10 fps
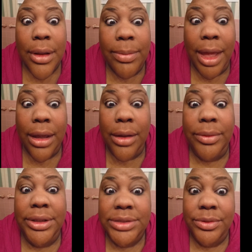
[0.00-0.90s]
I'm not good
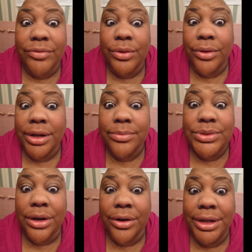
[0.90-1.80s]
with this quick recording, I'm
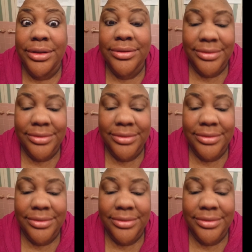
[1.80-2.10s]
sorry.